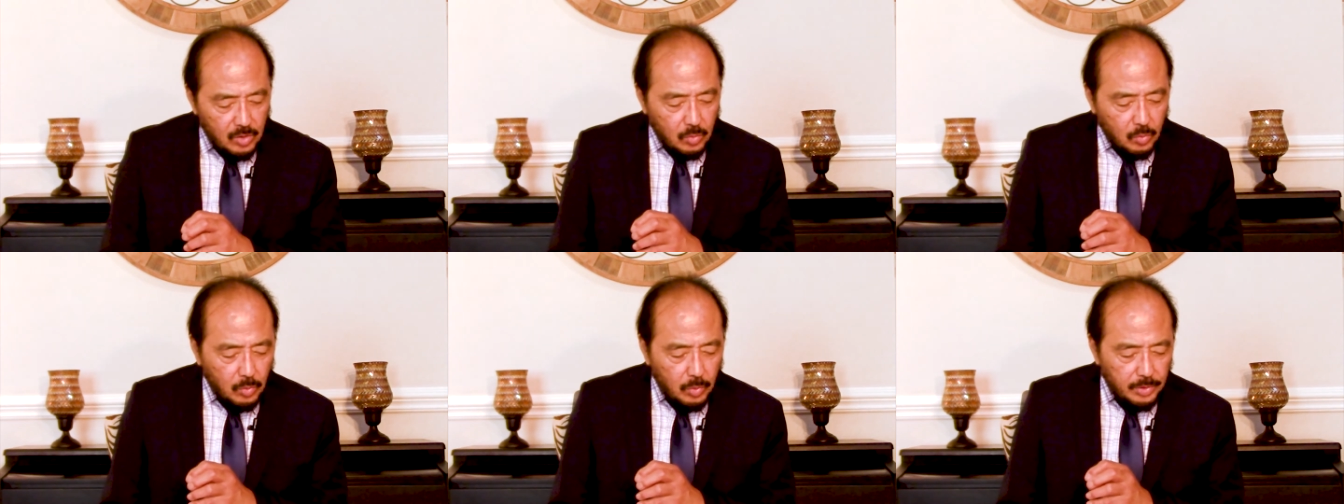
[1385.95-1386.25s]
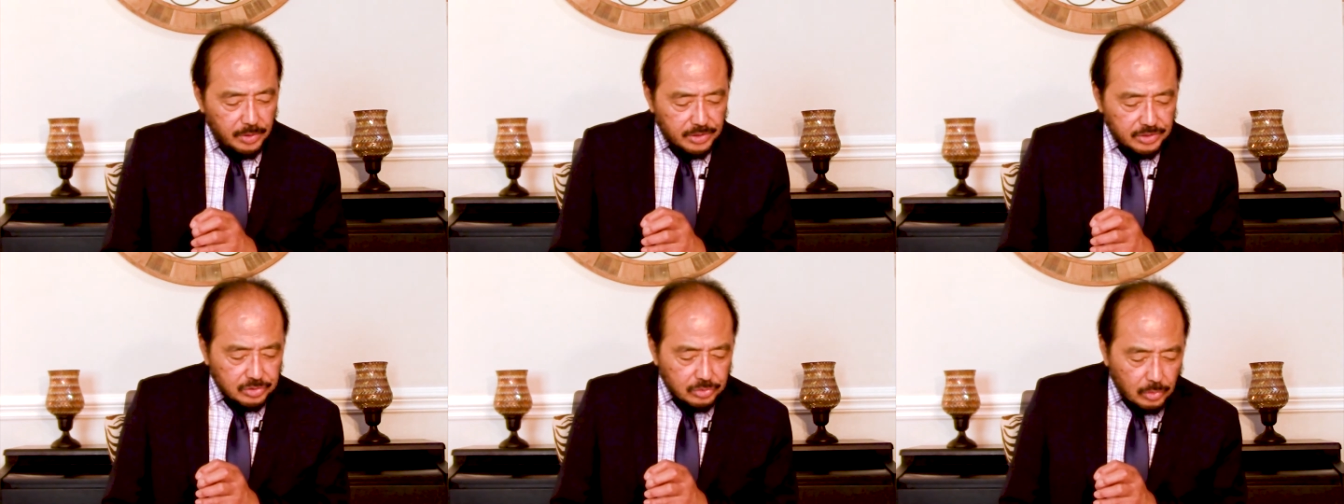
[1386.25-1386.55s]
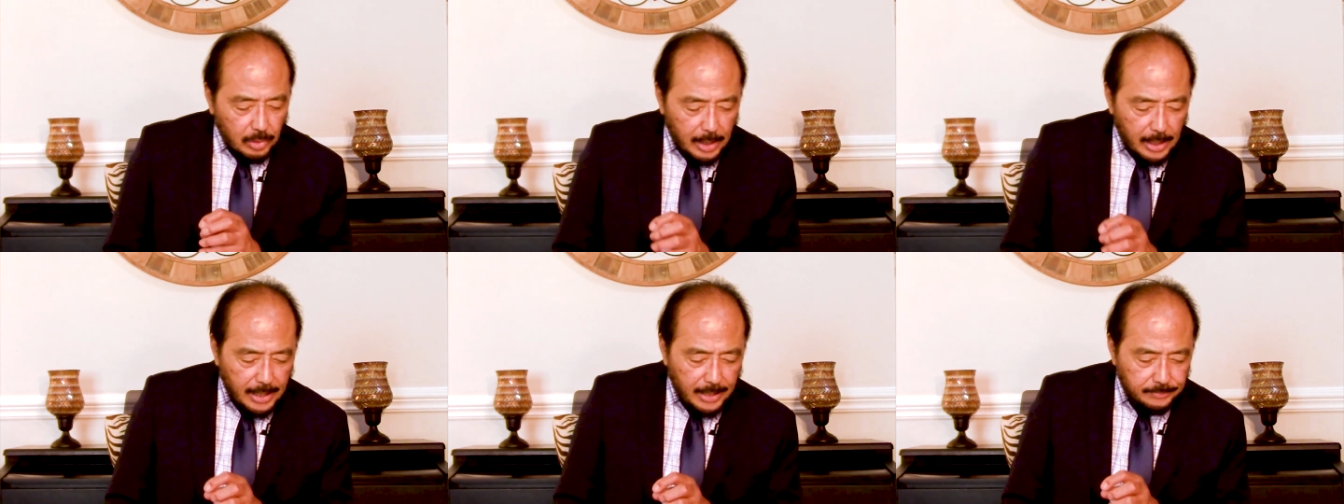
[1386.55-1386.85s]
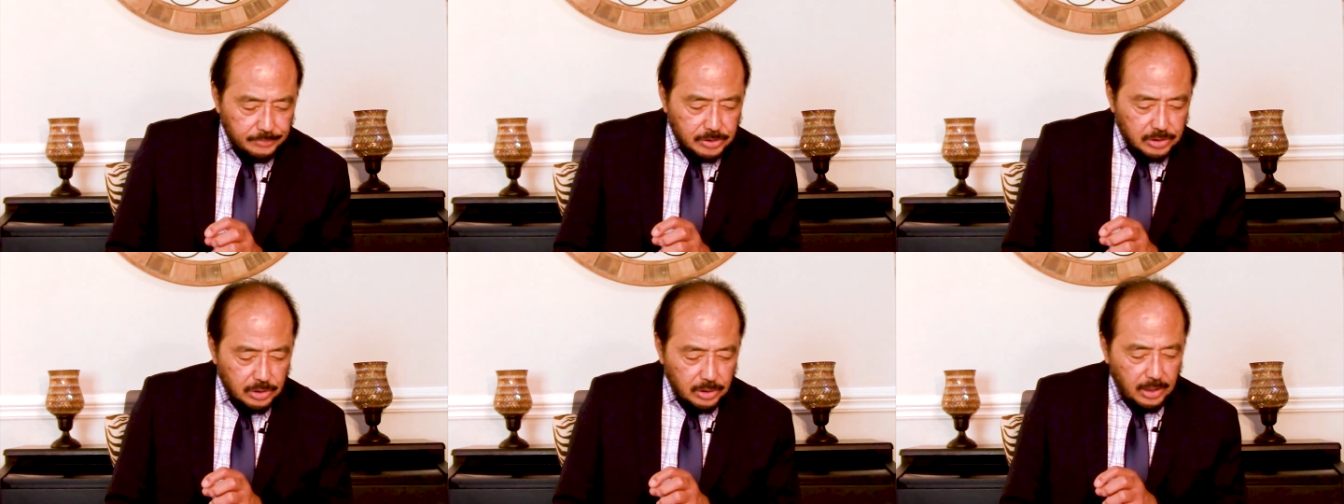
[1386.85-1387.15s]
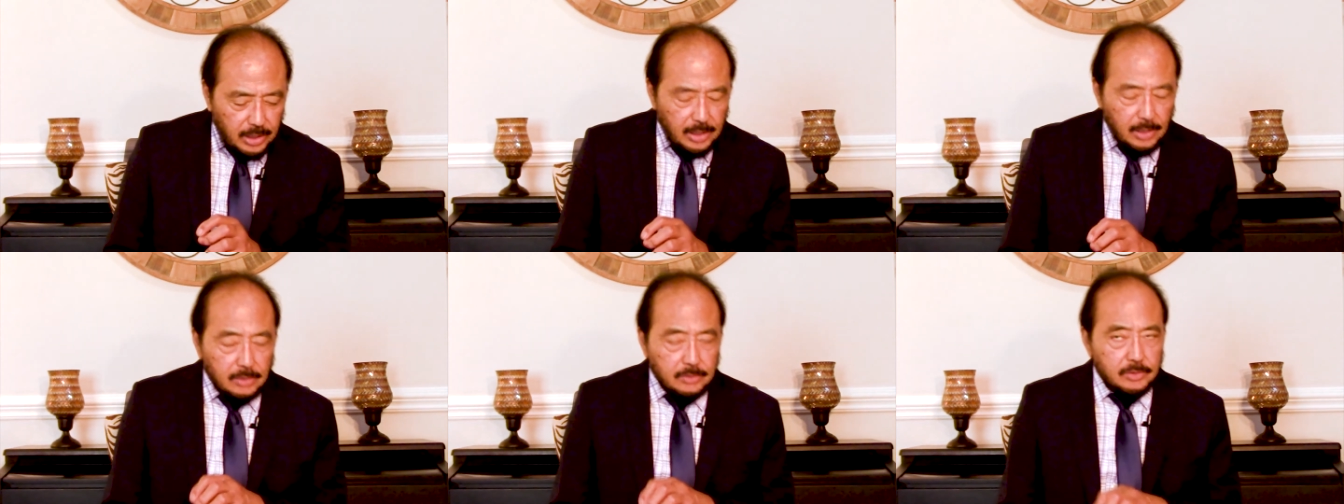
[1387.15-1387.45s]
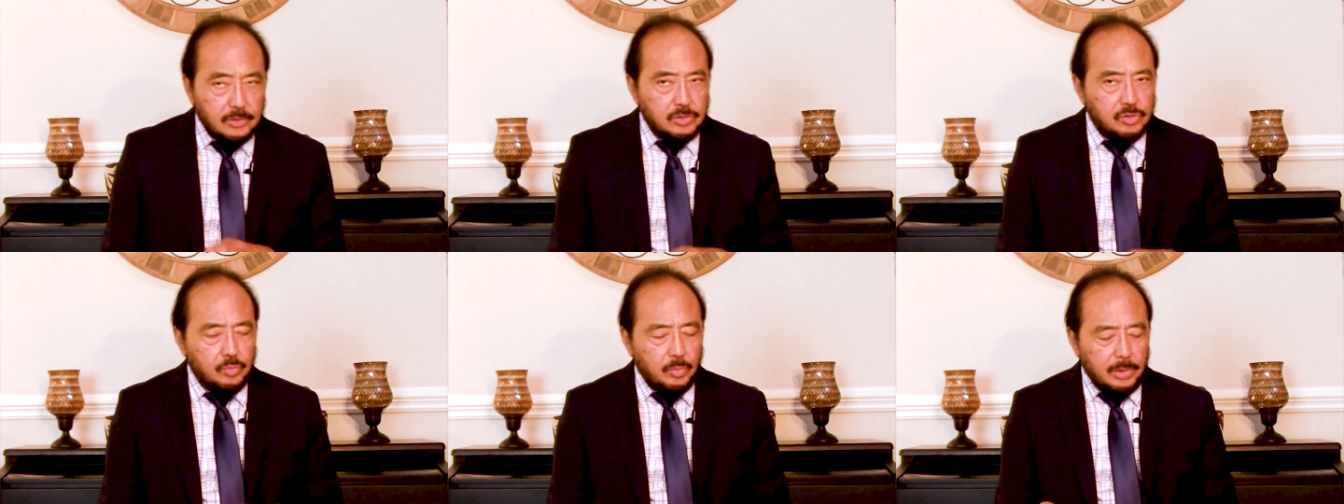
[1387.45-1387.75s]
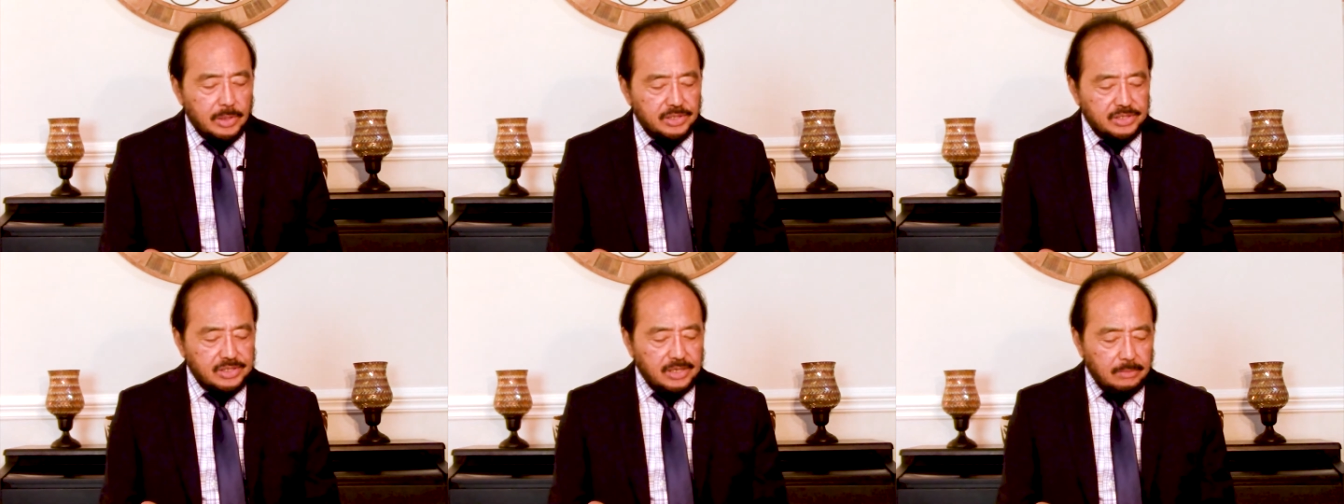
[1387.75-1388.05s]
where the scribes and the elders were
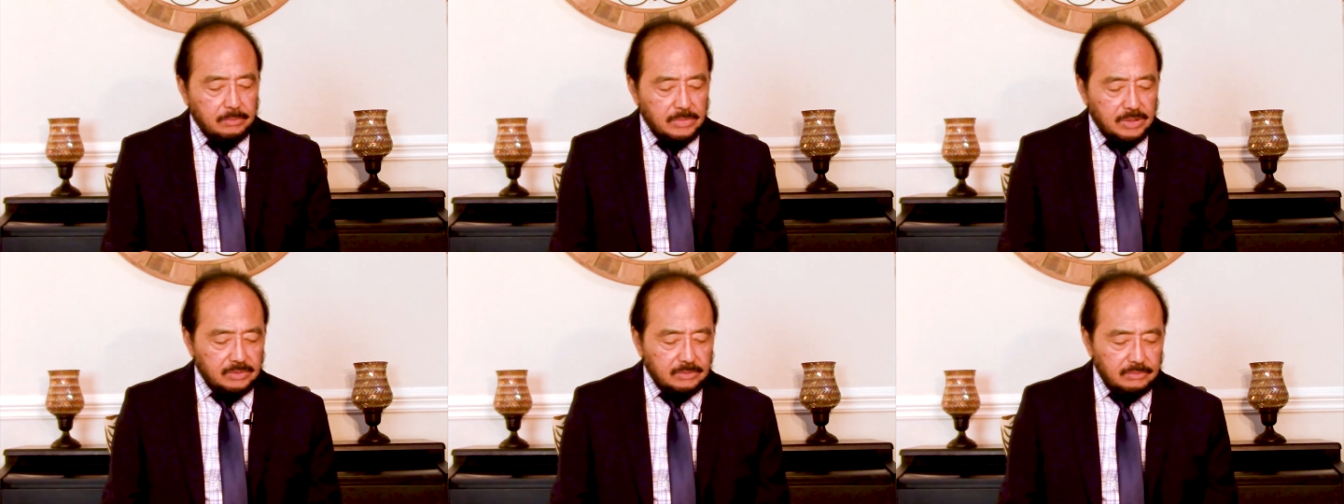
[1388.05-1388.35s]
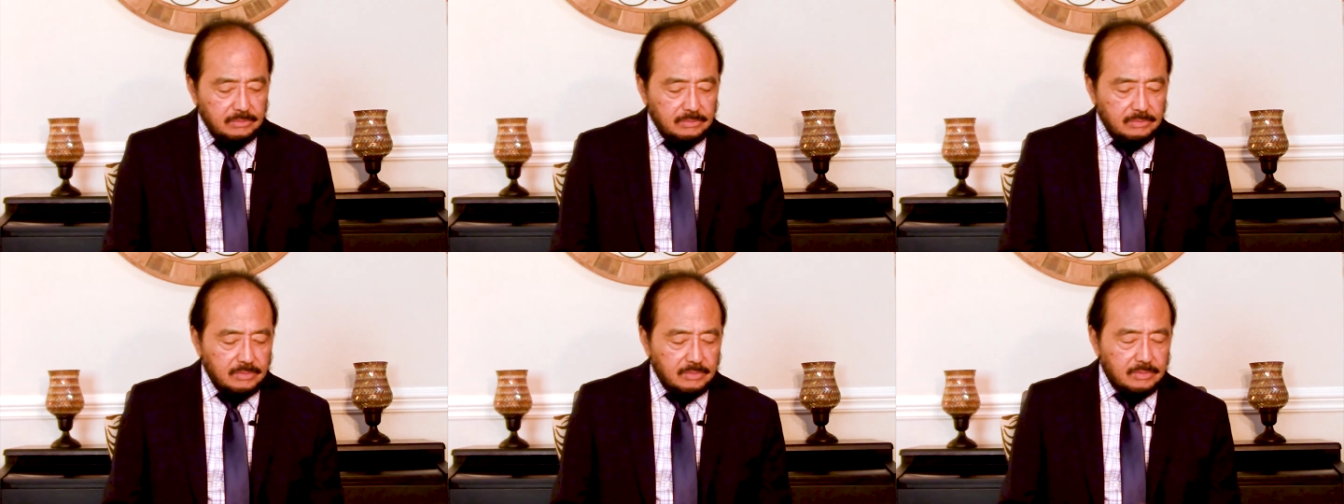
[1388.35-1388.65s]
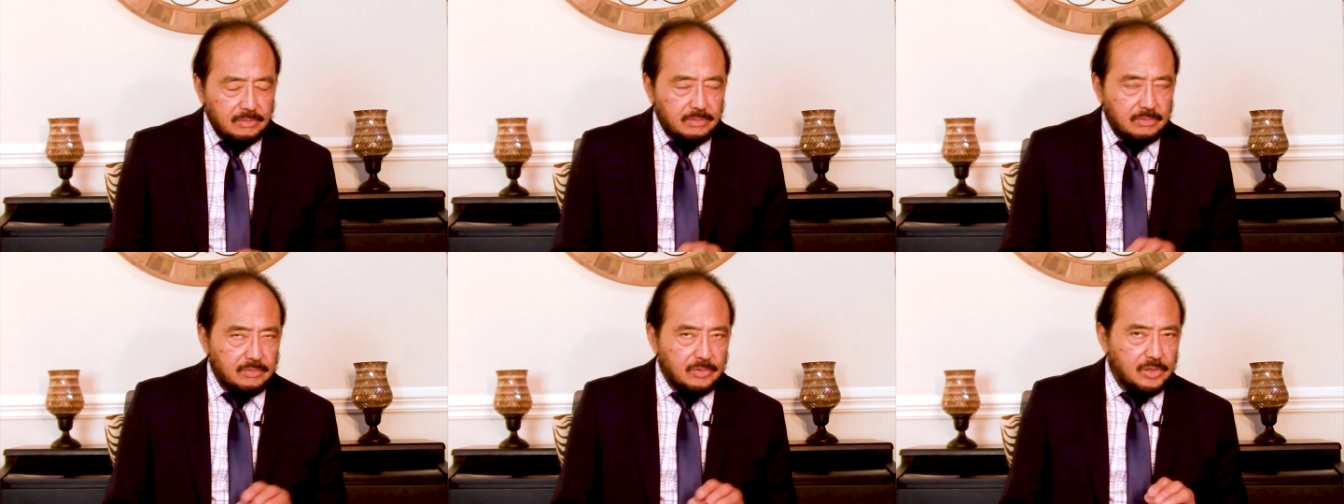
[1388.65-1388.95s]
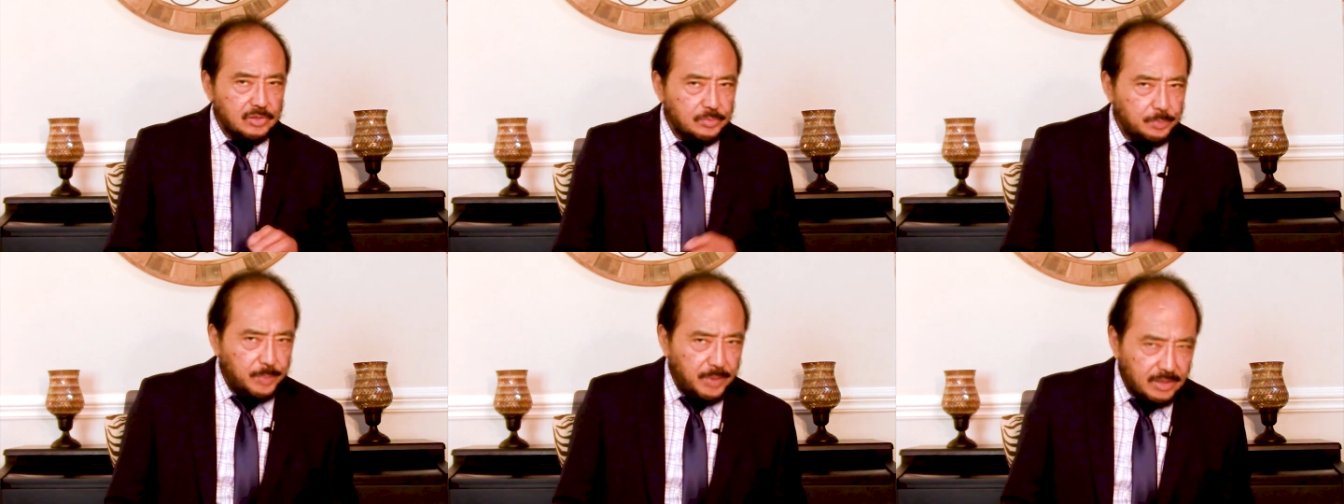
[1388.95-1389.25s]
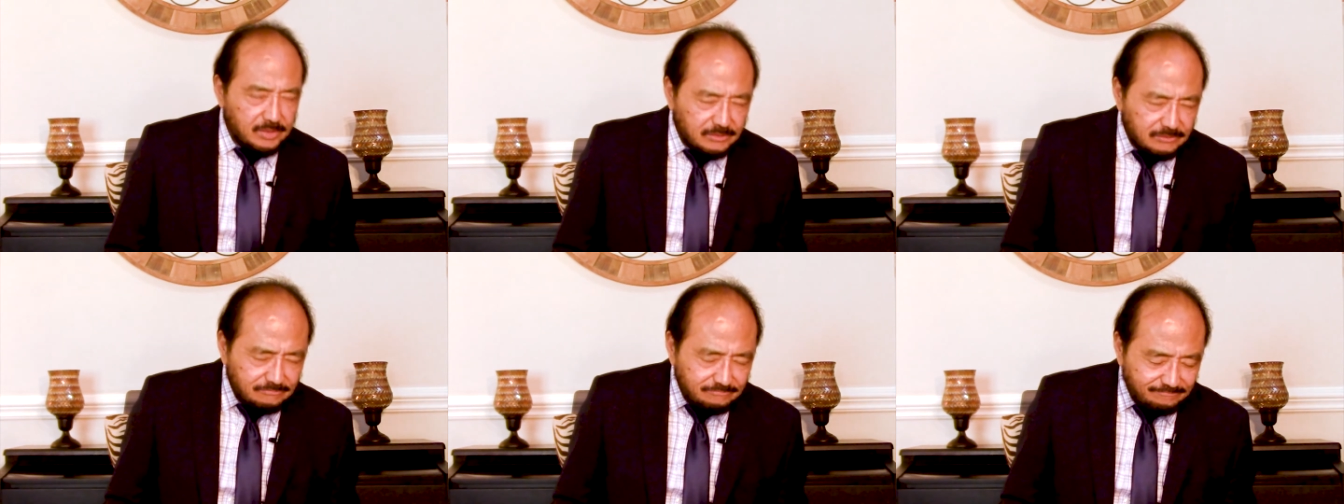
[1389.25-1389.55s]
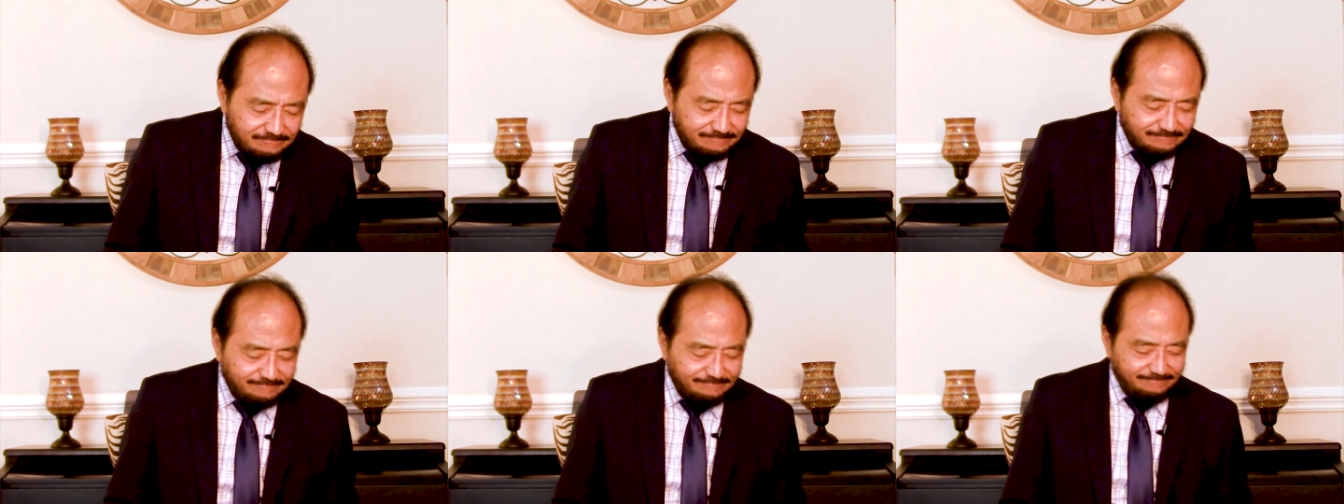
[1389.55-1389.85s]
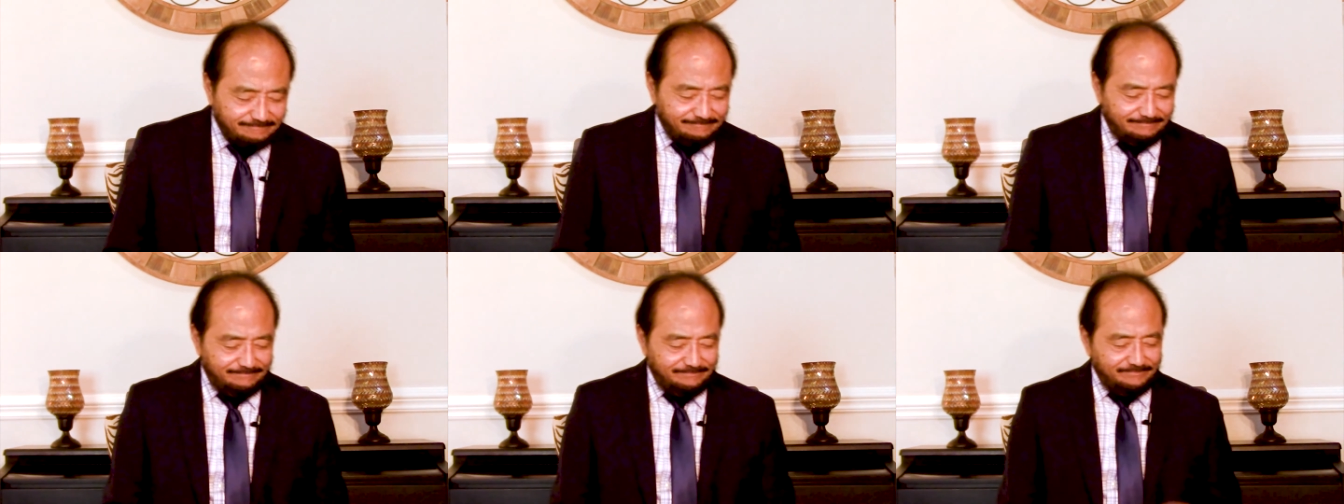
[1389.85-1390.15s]
assembled. Was Peter?
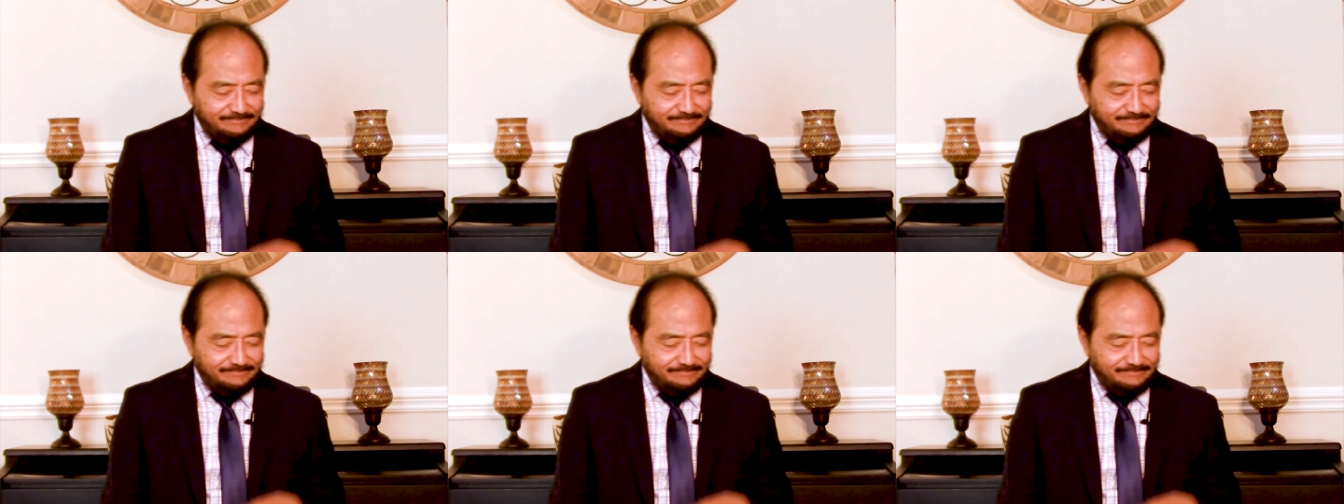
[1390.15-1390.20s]
Hmm.